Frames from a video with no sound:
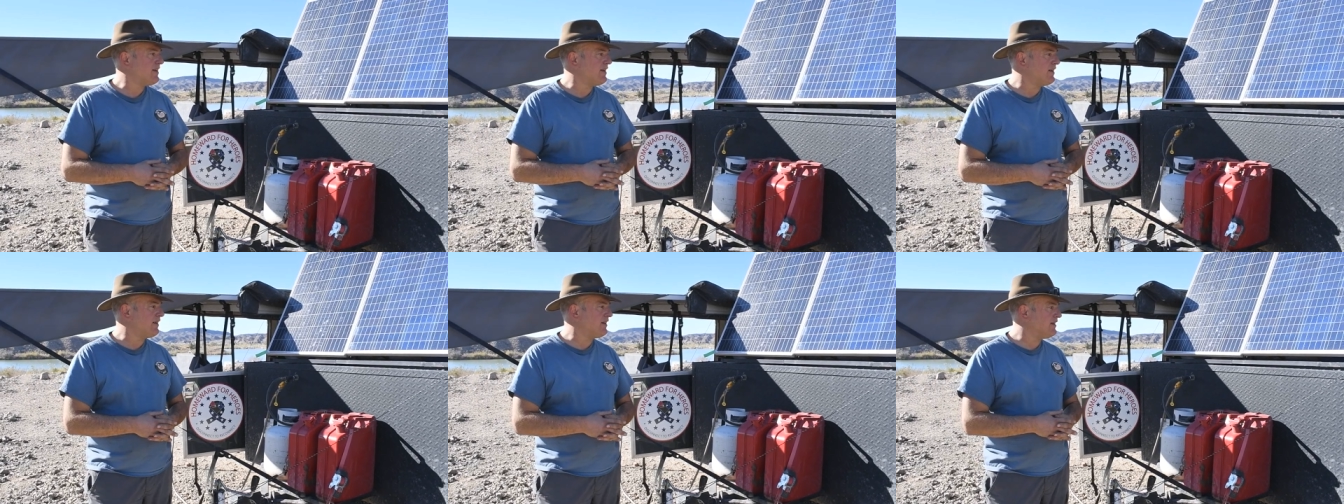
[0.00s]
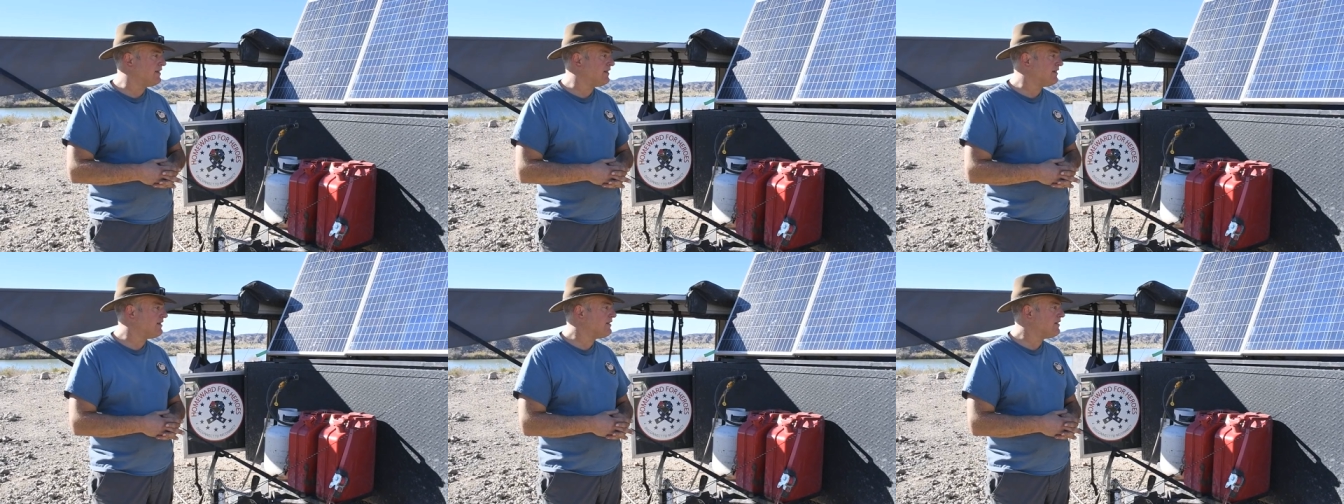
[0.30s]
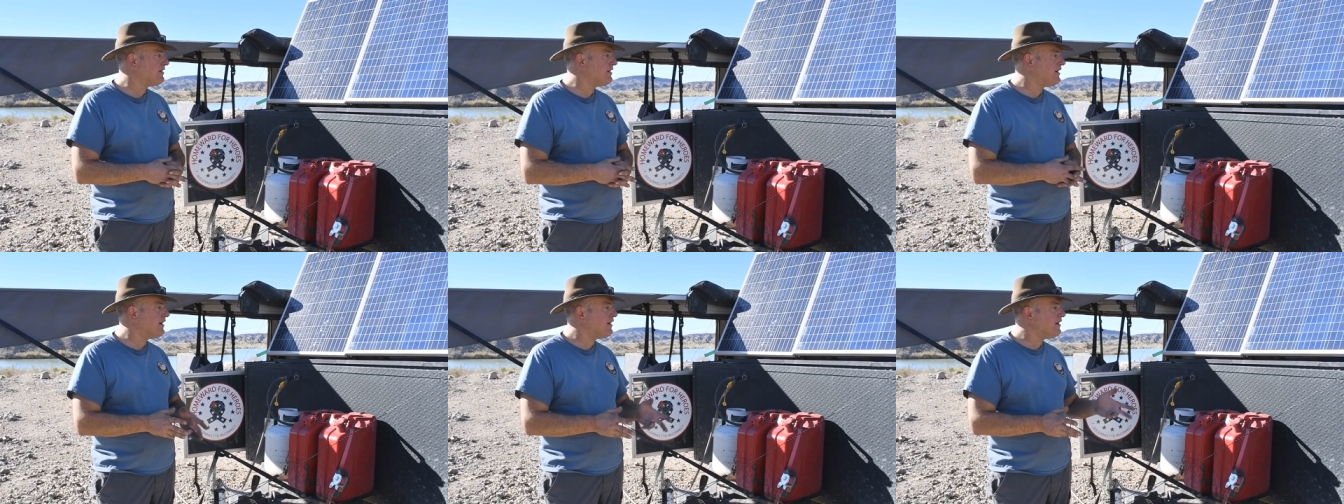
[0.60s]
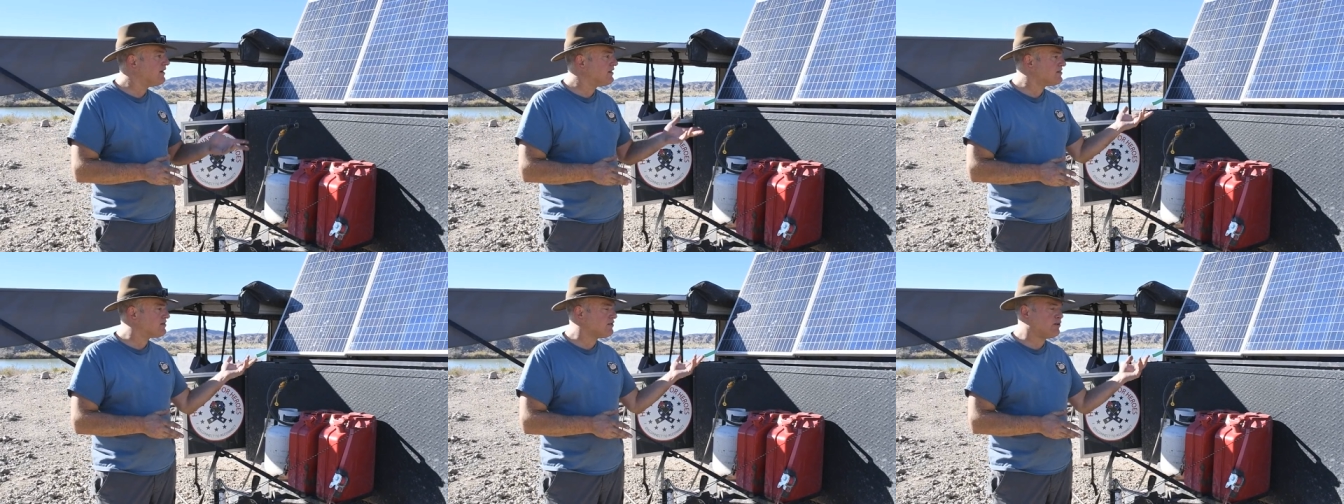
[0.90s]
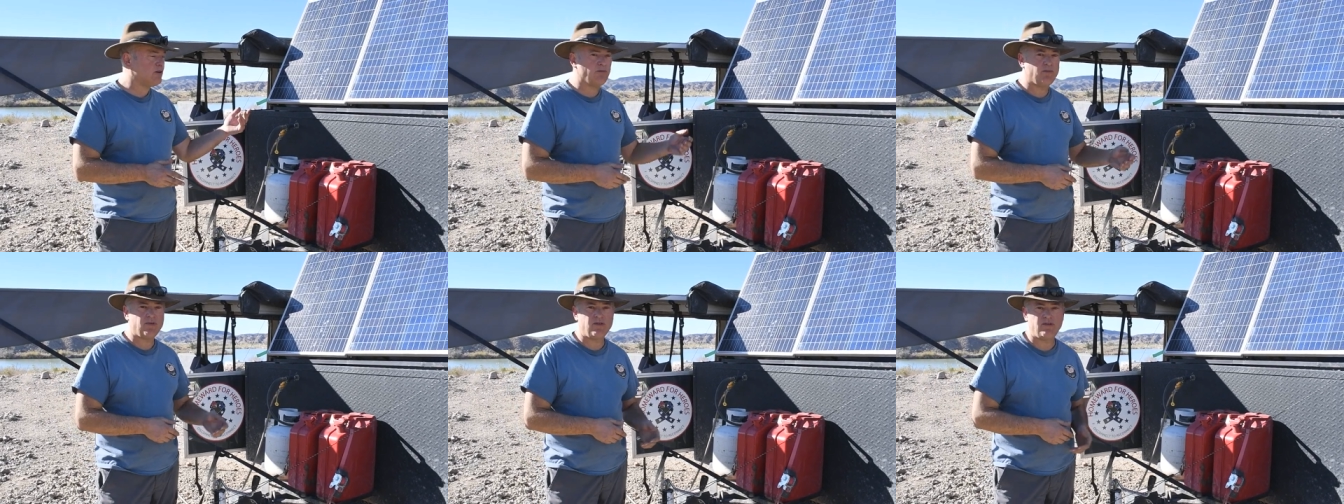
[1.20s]
And uh,
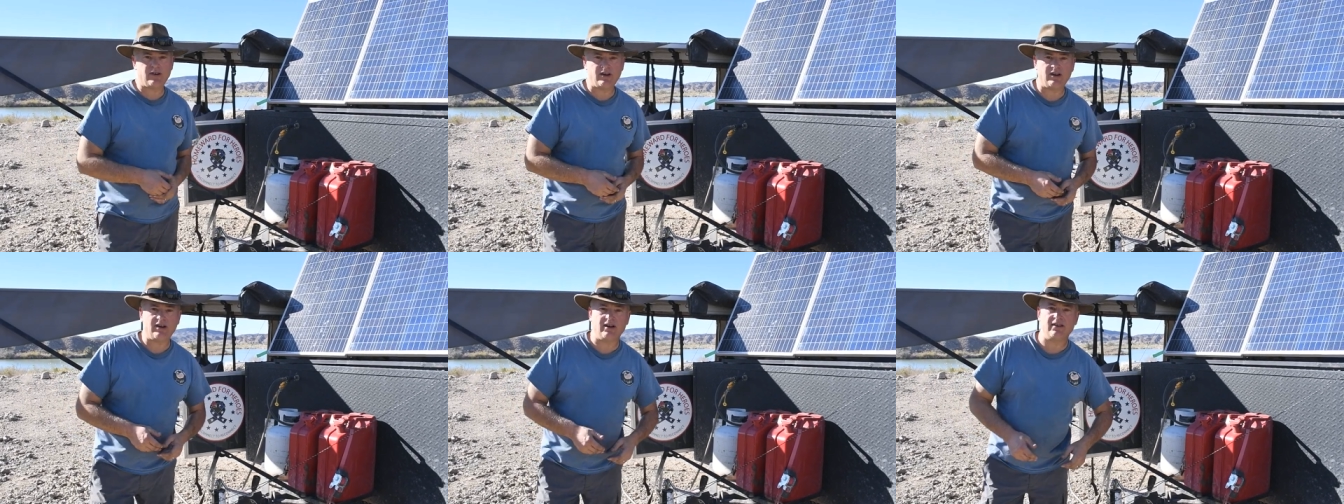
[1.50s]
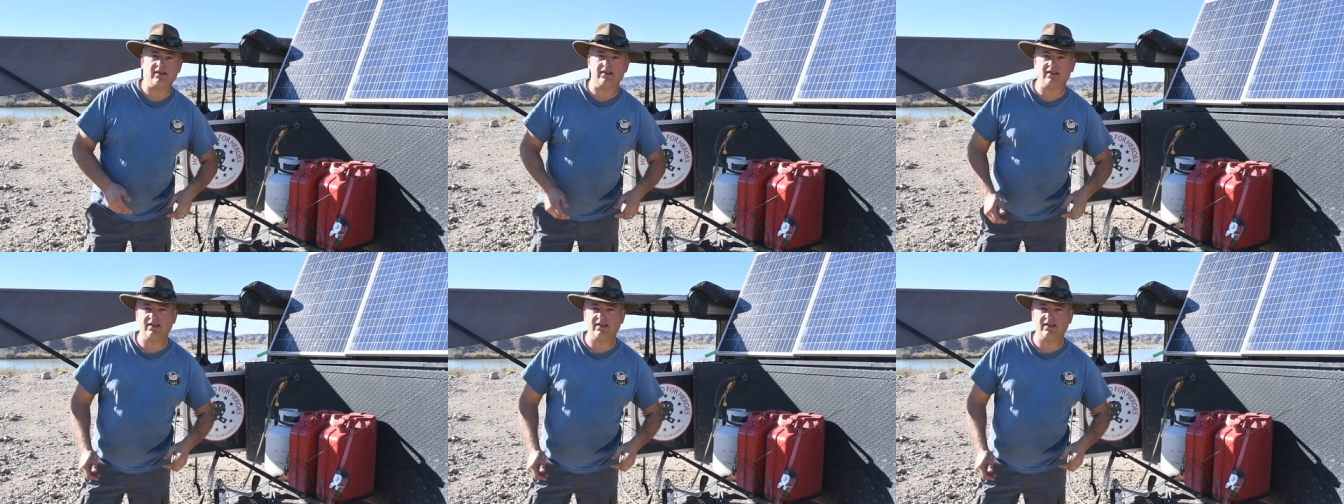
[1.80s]
so moving on